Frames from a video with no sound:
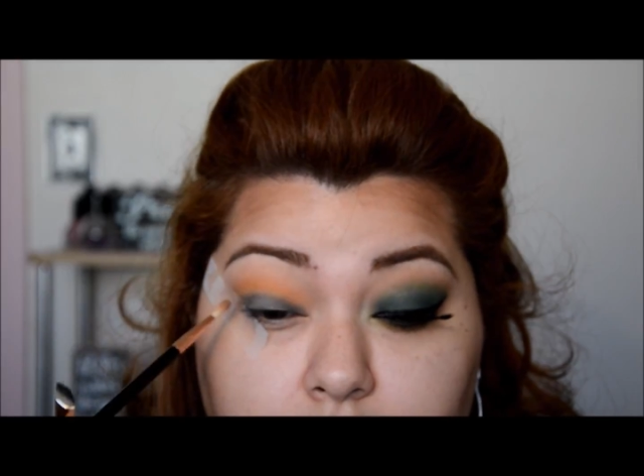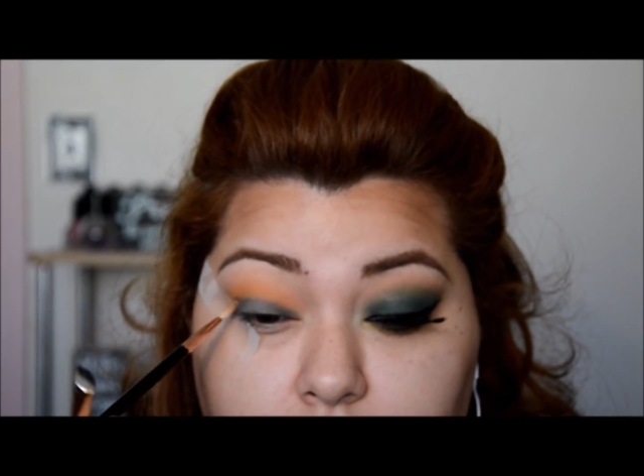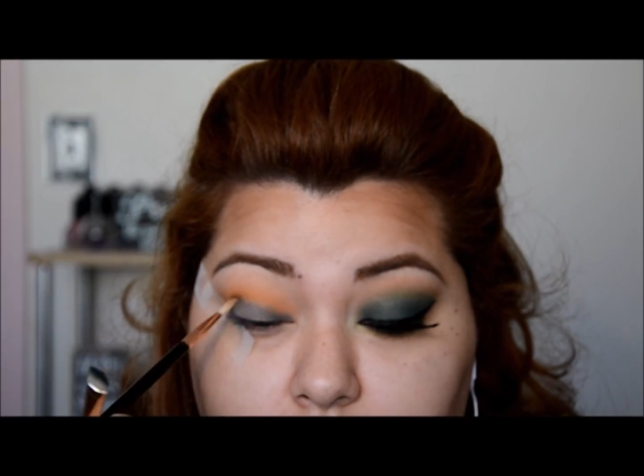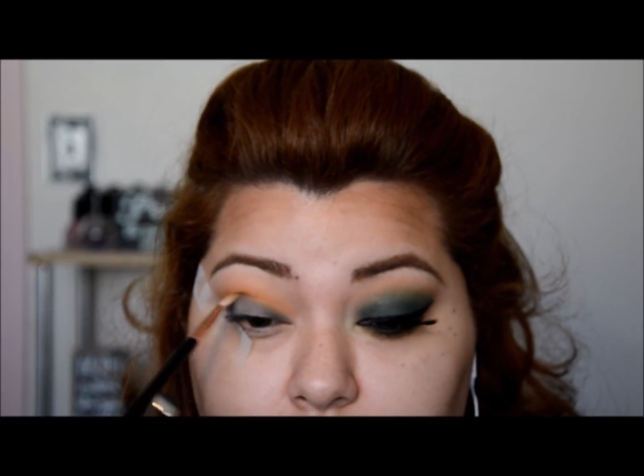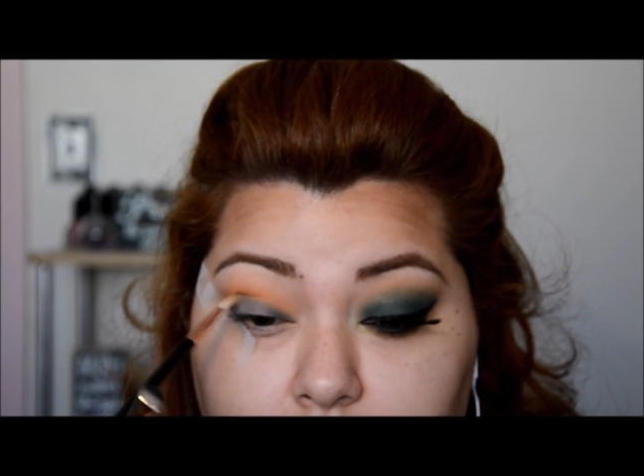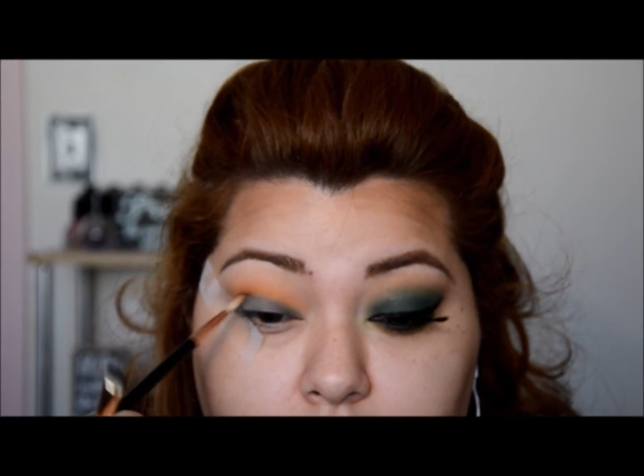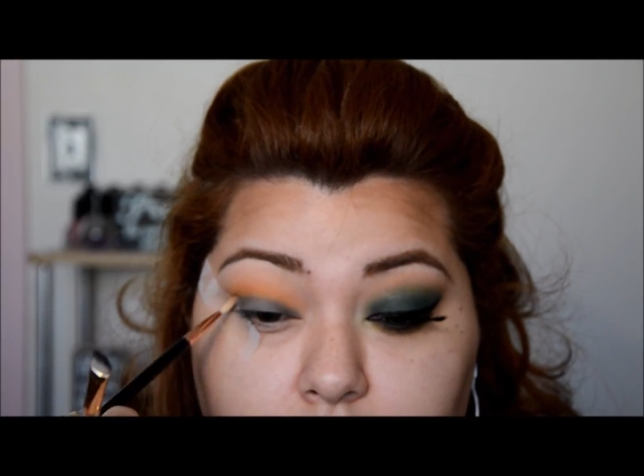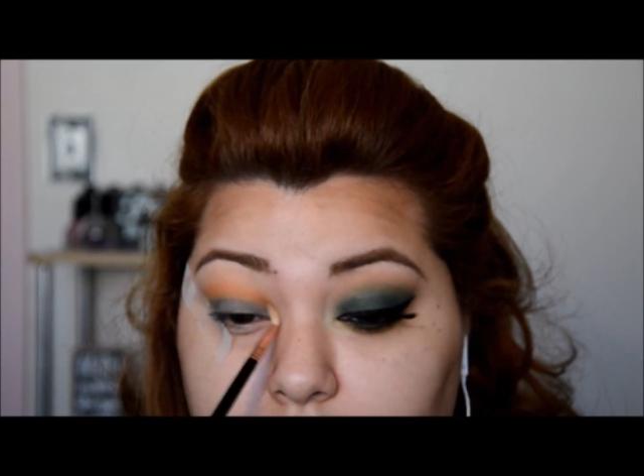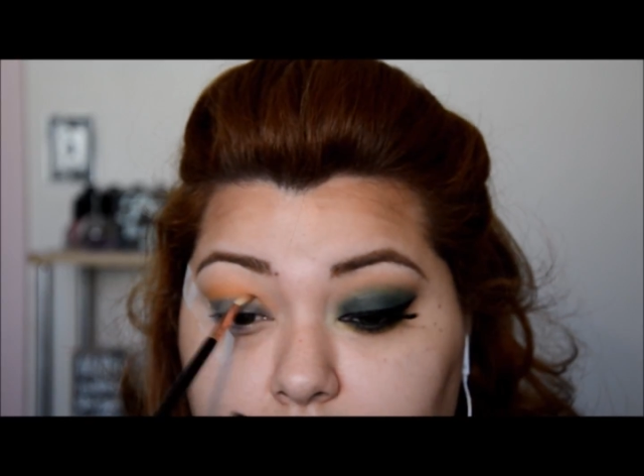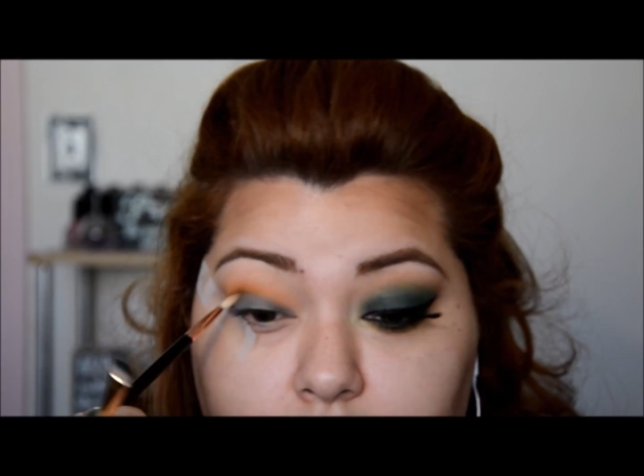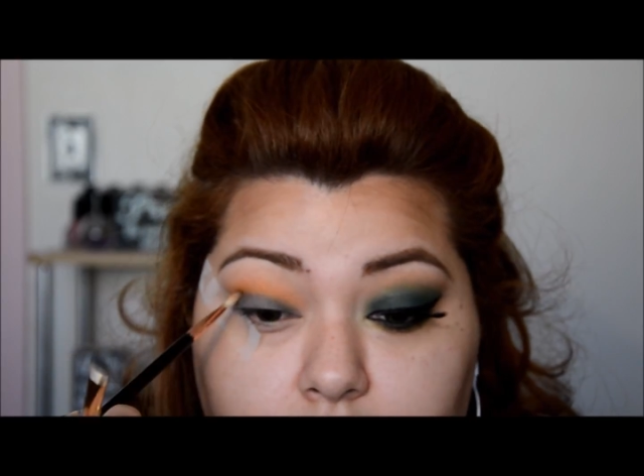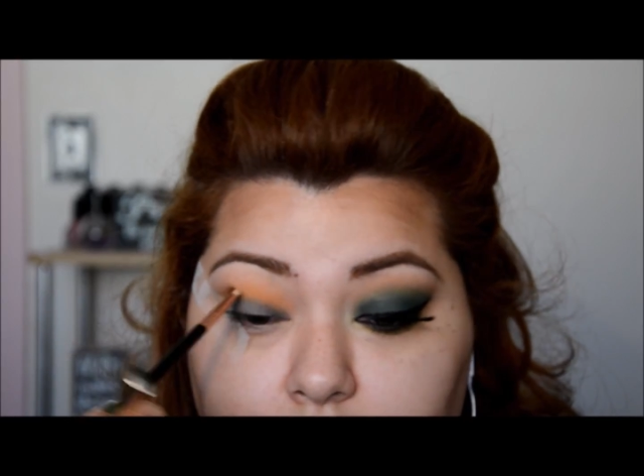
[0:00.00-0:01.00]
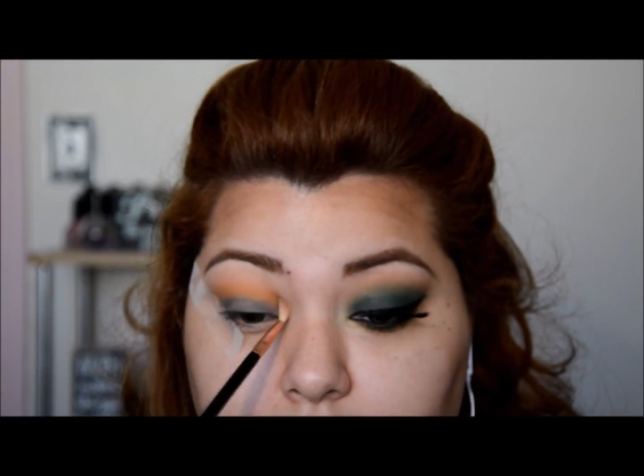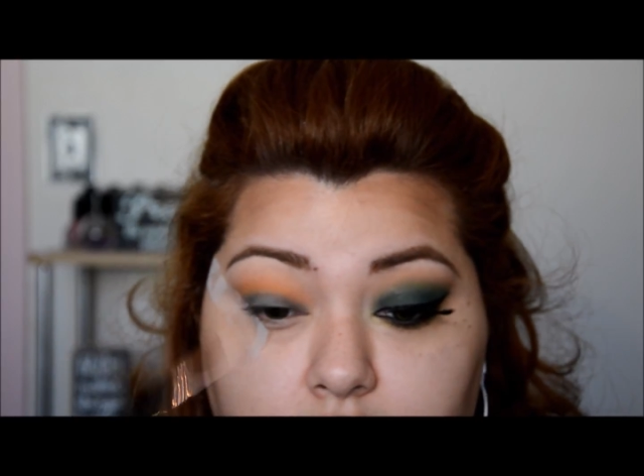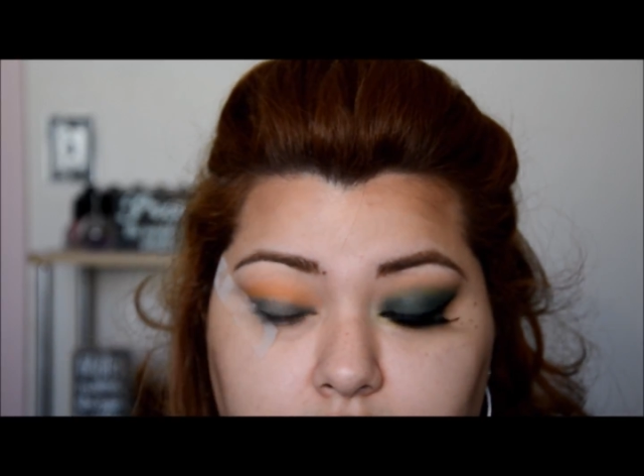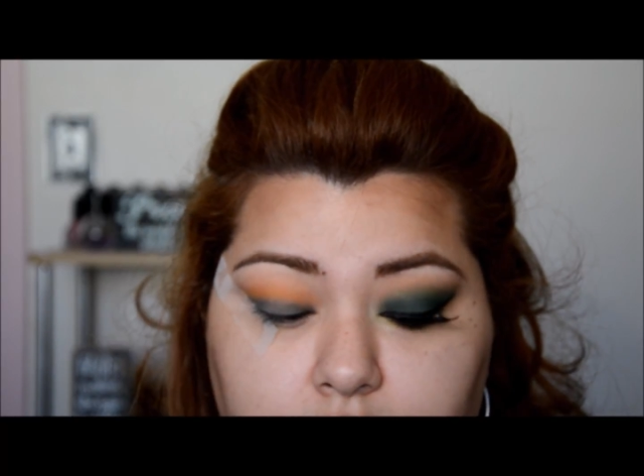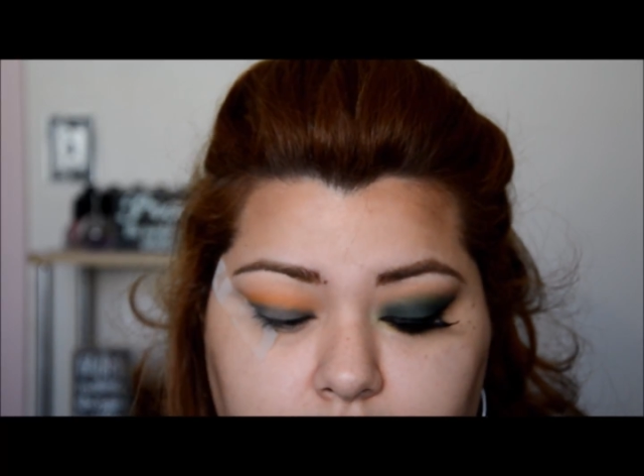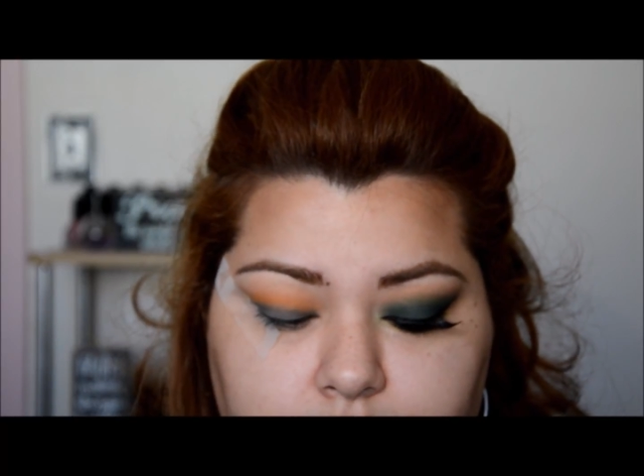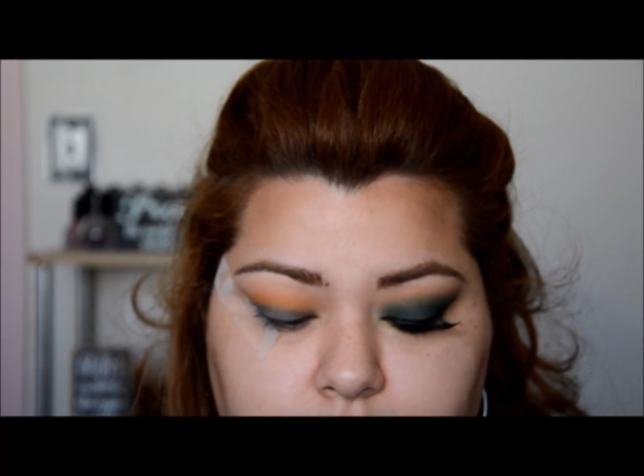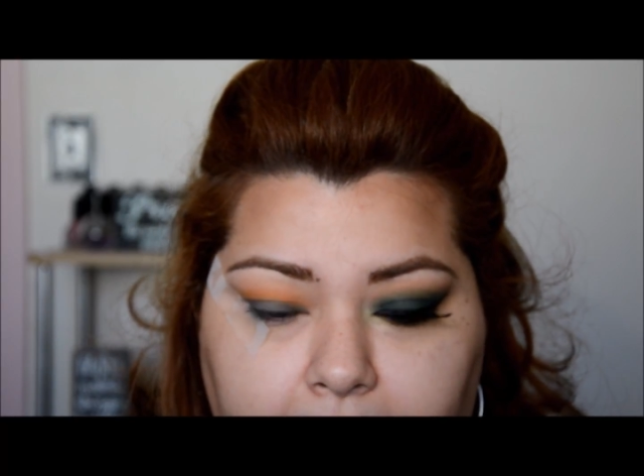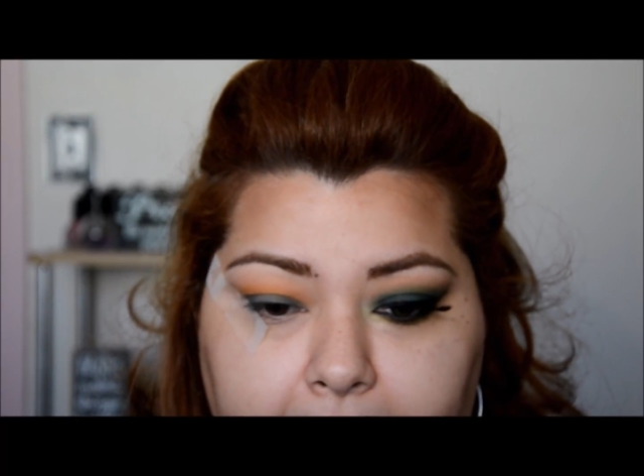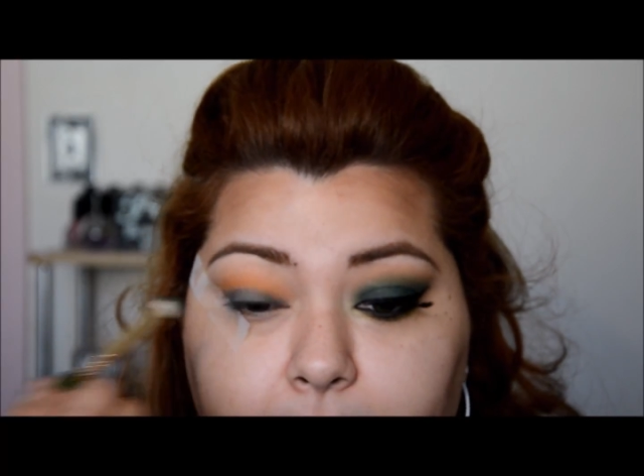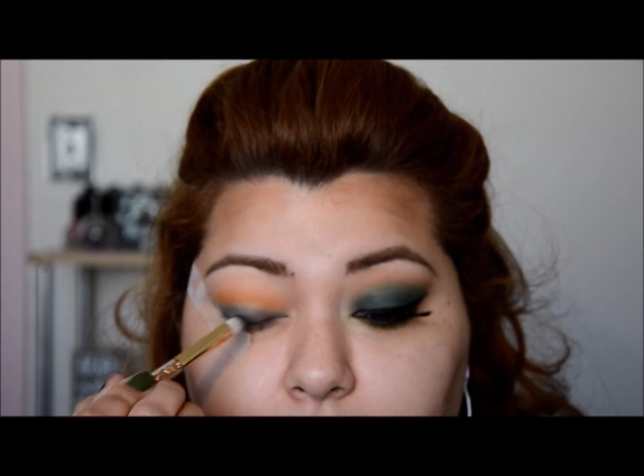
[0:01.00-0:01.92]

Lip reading: Secret flat shaded brush.